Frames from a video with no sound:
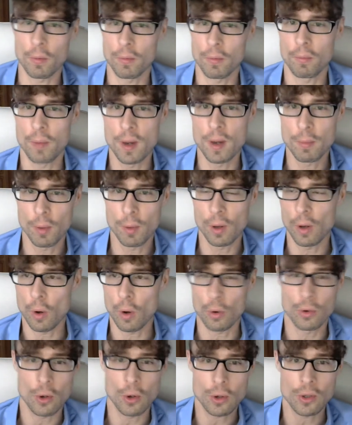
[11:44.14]
people
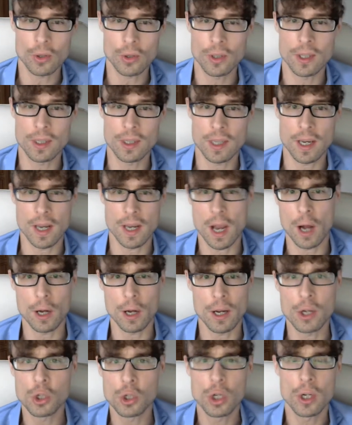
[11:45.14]
or doctors, they say,
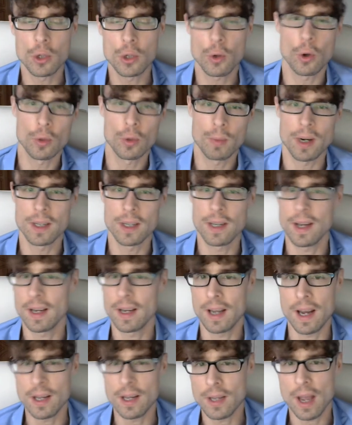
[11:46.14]
aging is caused by
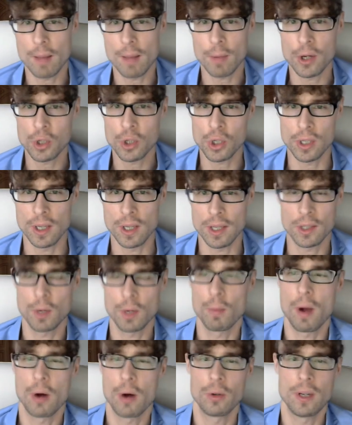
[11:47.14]
DNA damage, and that's
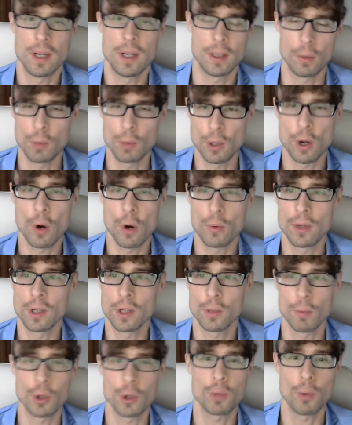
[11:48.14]
about it. We know
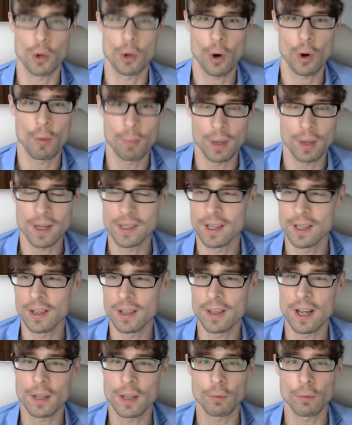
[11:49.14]
it's much more complex than
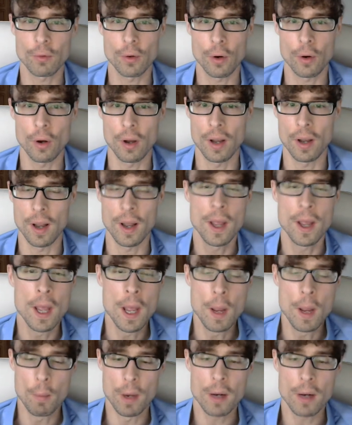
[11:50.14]
that.
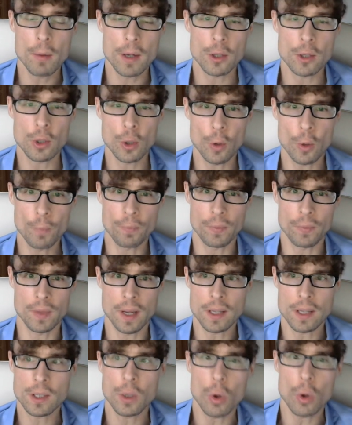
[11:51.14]
But anyway, so
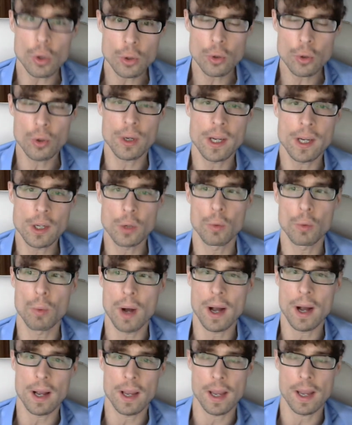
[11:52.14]
that's also a reason
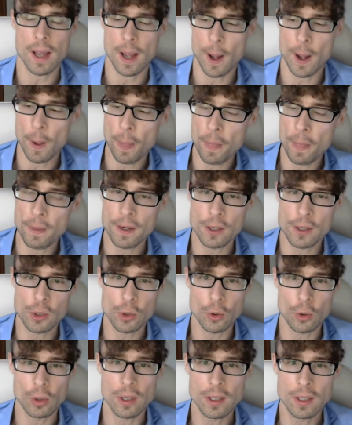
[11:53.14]
why there is
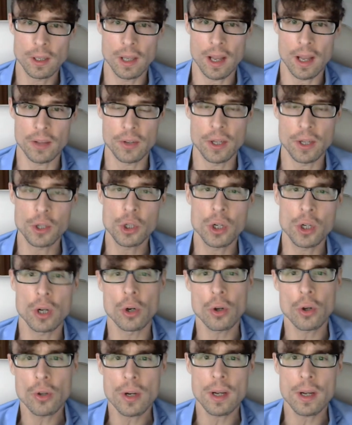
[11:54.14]
so little attention.
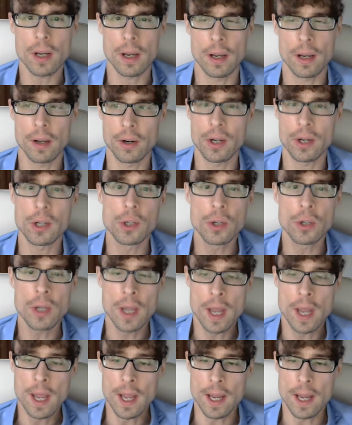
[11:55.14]
Another reason
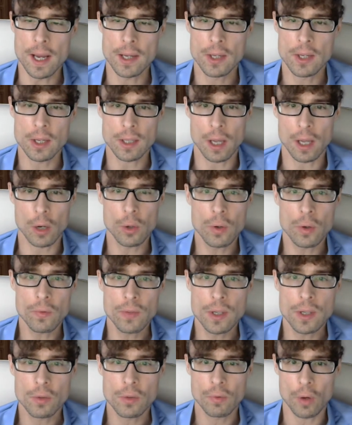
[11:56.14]
is that a lot of
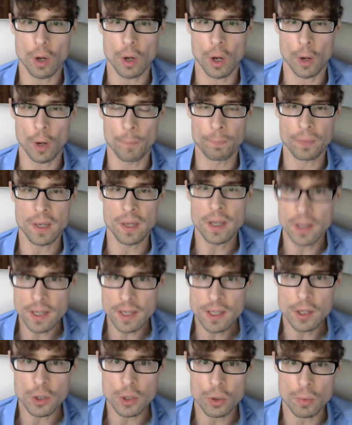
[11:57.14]
these
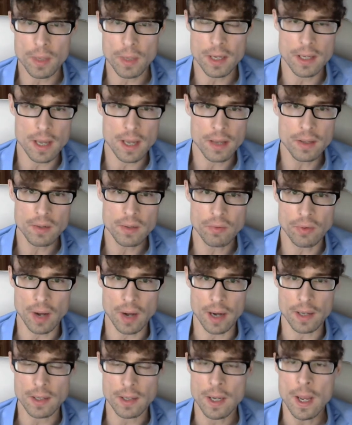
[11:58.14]
ingredients we
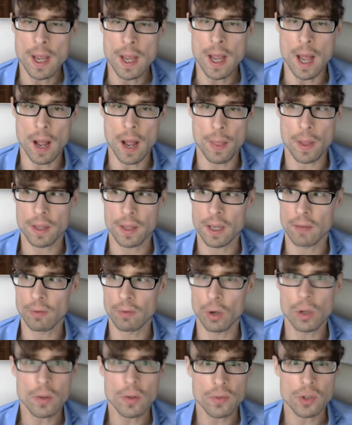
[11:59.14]
identified and that have a
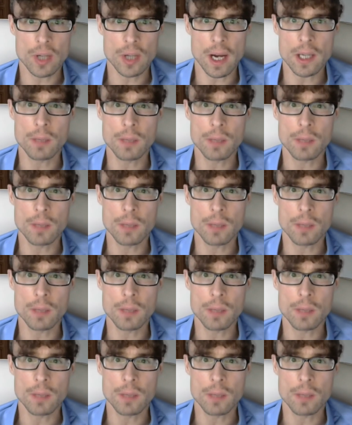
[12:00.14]
lot of science